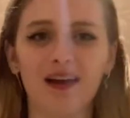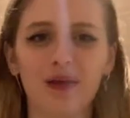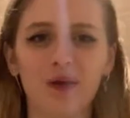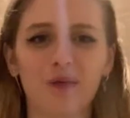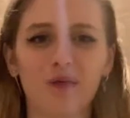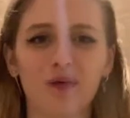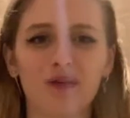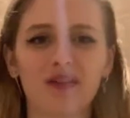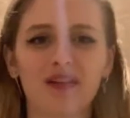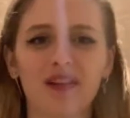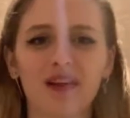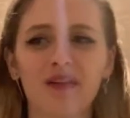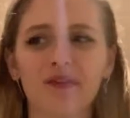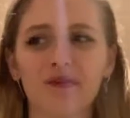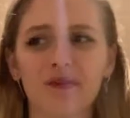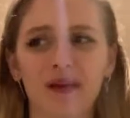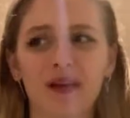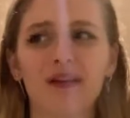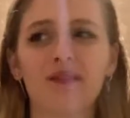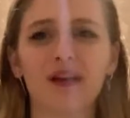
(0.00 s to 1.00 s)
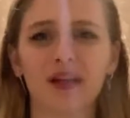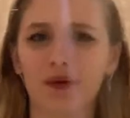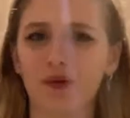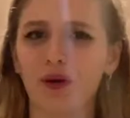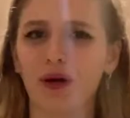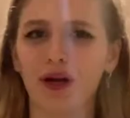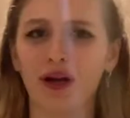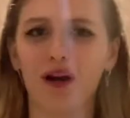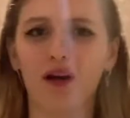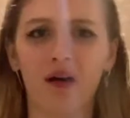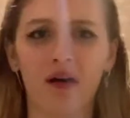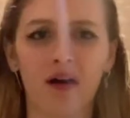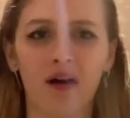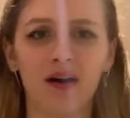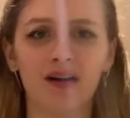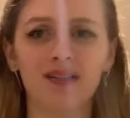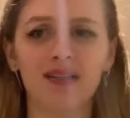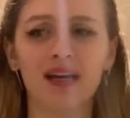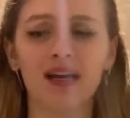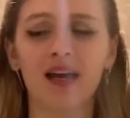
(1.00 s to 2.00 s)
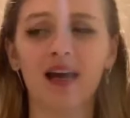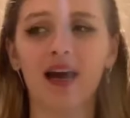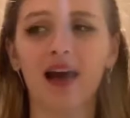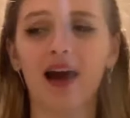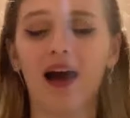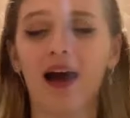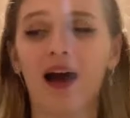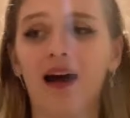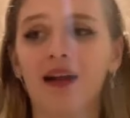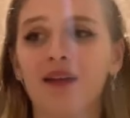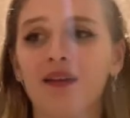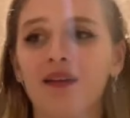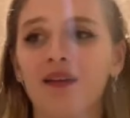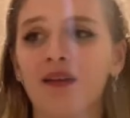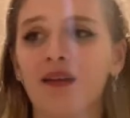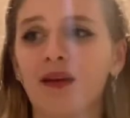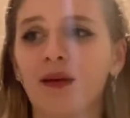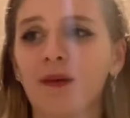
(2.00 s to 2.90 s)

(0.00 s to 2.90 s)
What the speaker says: You've got to like really, really work hard. And